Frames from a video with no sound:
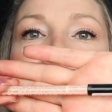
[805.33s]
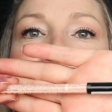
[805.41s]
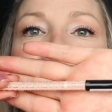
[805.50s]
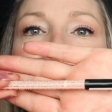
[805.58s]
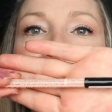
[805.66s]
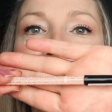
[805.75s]

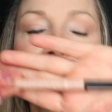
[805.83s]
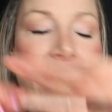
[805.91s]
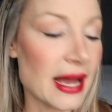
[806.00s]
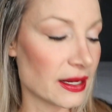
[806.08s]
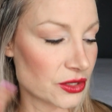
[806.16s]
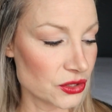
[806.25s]
I do have
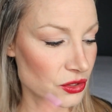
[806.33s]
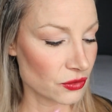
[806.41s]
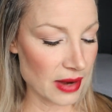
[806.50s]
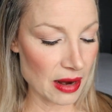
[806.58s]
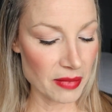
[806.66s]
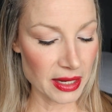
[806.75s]
that just
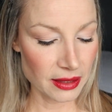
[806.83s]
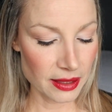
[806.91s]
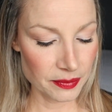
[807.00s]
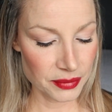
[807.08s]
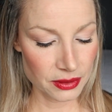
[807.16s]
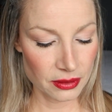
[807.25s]
around my
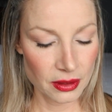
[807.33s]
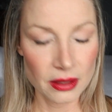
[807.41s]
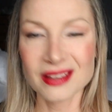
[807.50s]
lips,